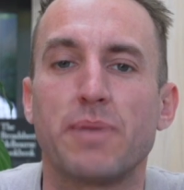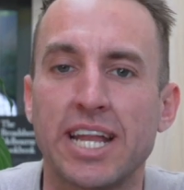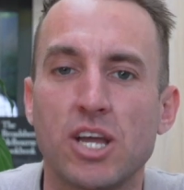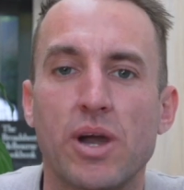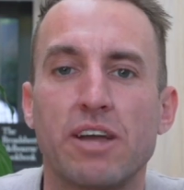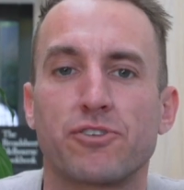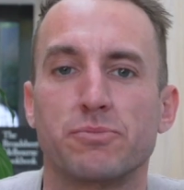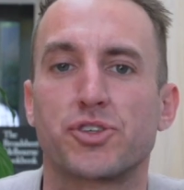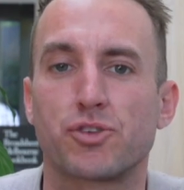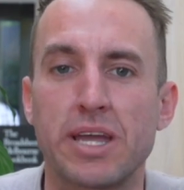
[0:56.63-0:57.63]
anywhere
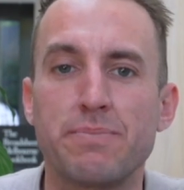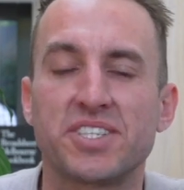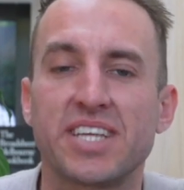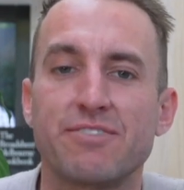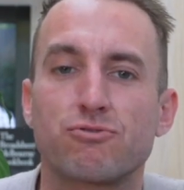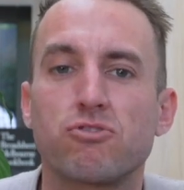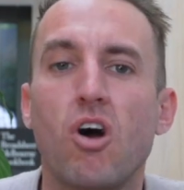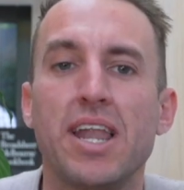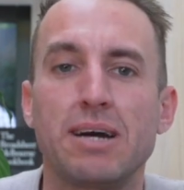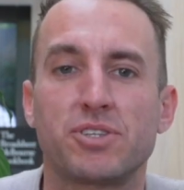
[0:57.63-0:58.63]
from 3%
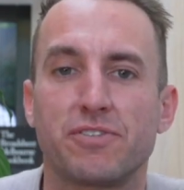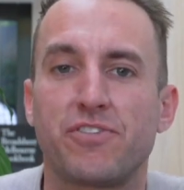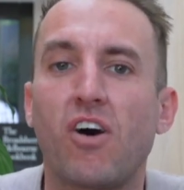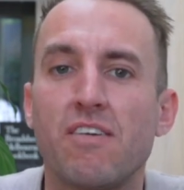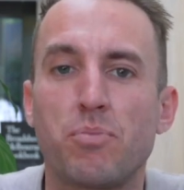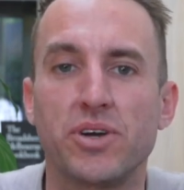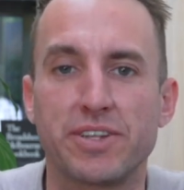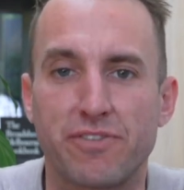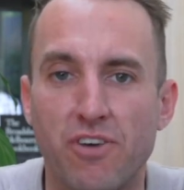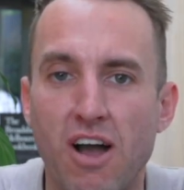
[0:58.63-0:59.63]
right up to
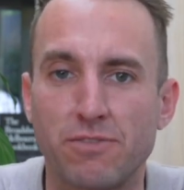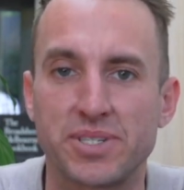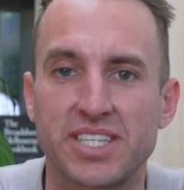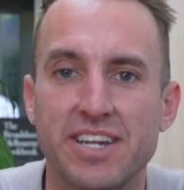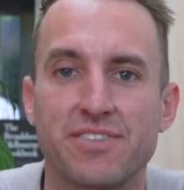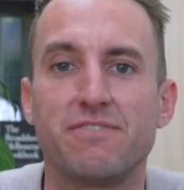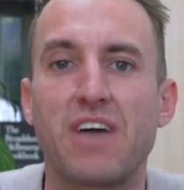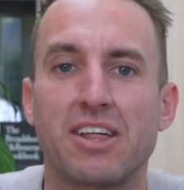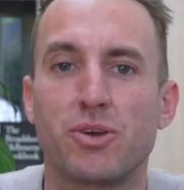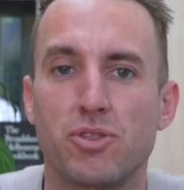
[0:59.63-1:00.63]
5.5% of the
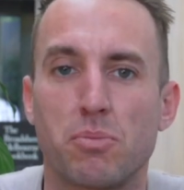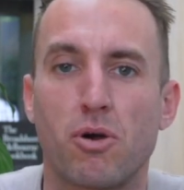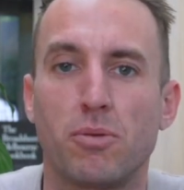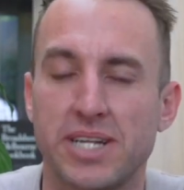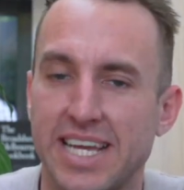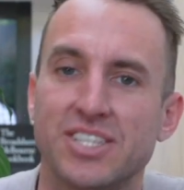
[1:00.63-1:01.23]
value of the property.